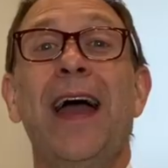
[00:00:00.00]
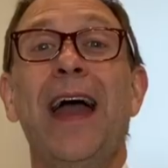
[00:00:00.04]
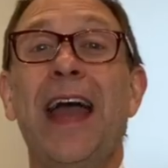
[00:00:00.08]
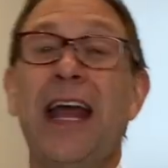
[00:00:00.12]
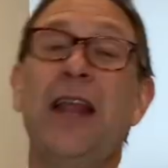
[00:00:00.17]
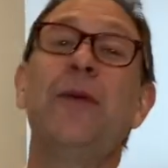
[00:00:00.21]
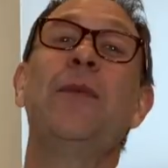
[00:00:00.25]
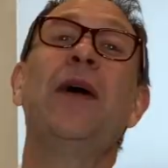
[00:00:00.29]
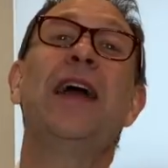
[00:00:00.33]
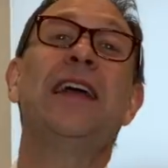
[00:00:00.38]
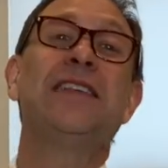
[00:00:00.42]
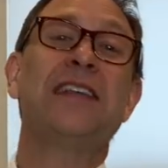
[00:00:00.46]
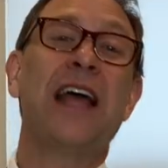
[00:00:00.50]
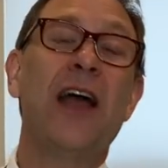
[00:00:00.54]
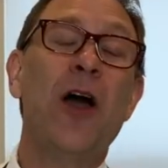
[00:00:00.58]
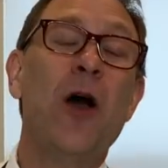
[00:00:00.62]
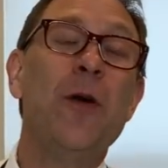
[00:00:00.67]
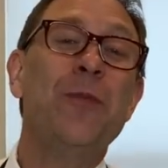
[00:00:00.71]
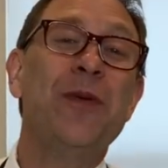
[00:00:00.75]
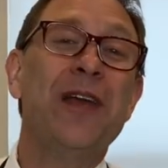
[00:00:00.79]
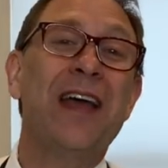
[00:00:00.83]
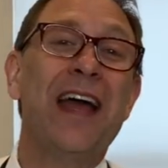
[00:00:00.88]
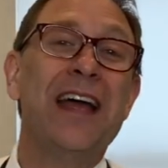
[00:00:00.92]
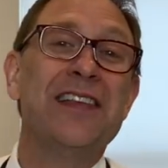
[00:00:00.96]
Anyways, I
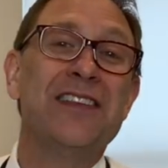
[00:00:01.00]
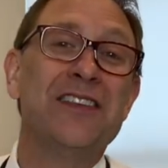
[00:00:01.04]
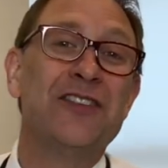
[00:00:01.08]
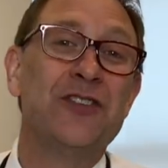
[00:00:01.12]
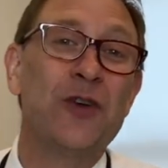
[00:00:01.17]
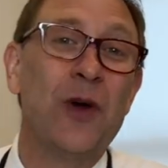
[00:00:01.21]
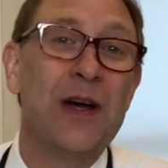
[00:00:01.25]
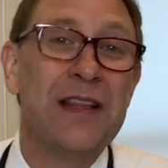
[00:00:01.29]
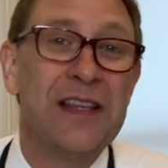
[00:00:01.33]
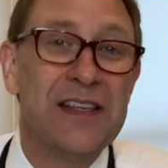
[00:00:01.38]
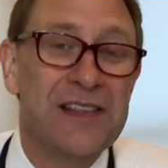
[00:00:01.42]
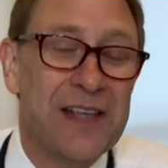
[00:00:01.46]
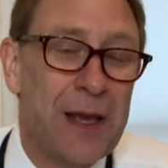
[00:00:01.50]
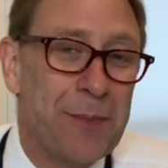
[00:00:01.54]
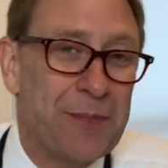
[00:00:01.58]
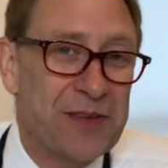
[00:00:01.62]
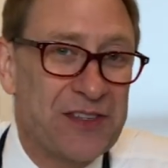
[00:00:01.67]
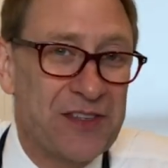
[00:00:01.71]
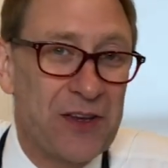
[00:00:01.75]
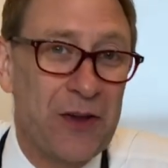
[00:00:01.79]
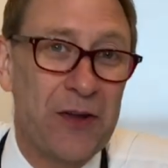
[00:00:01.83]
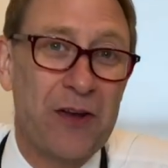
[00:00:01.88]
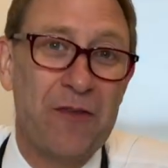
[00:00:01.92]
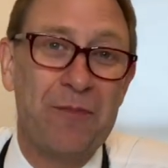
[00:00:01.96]
hope you guys enjoyed this
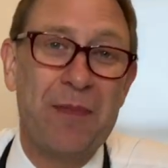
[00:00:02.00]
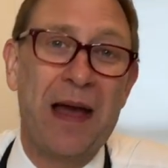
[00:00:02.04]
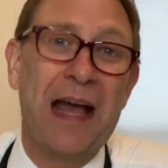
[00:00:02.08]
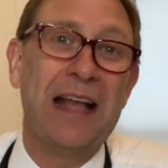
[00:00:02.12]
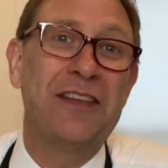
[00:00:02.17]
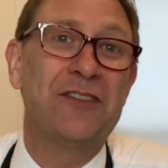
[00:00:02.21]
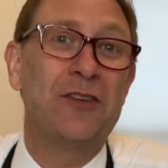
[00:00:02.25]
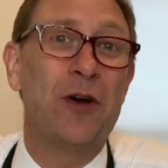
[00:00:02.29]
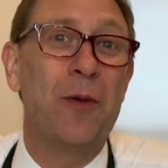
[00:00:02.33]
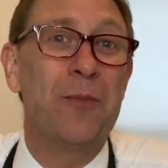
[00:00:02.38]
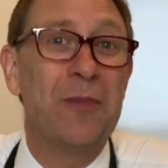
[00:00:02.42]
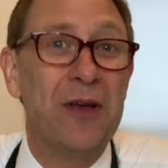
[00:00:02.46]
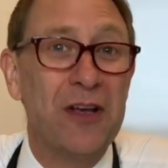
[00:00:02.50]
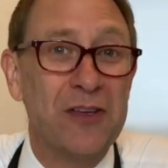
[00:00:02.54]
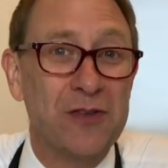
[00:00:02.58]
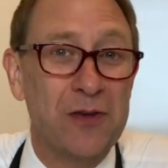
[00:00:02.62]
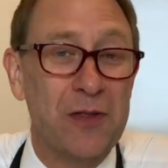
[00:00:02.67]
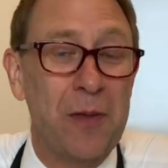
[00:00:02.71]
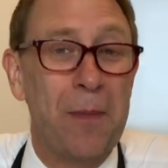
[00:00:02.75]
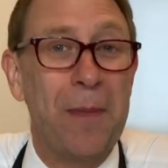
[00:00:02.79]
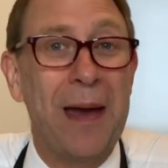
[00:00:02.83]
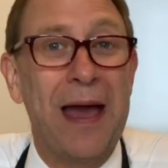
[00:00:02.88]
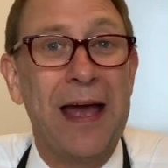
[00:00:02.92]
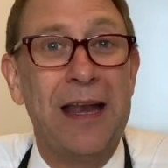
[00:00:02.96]
episode of Magical Meals with
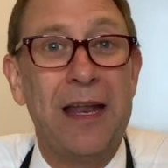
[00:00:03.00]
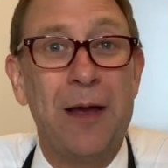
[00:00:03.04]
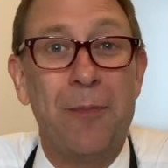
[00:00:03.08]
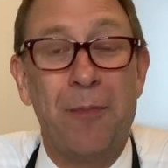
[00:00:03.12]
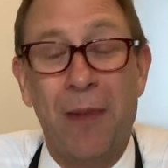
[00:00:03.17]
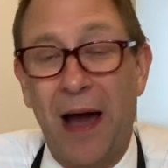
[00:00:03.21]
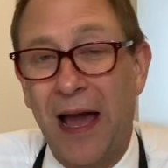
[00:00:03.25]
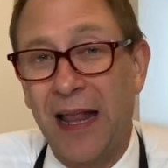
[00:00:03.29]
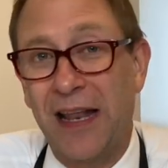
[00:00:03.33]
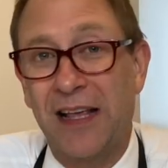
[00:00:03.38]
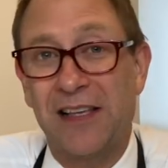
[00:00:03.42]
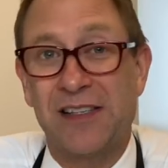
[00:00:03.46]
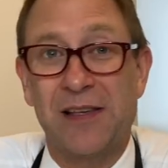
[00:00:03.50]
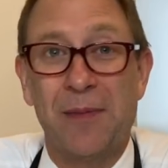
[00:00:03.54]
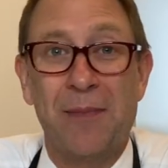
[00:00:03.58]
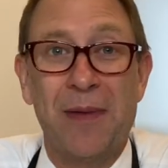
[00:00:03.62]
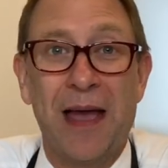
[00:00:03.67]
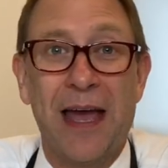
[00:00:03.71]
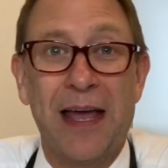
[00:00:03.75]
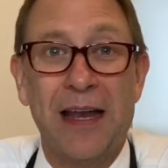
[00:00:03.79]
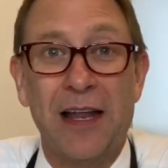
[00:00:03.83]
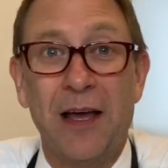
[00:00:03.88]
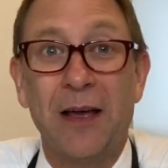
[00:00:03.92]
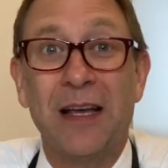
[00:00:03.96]
Amanda minus
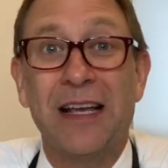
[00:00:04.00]
Amanda,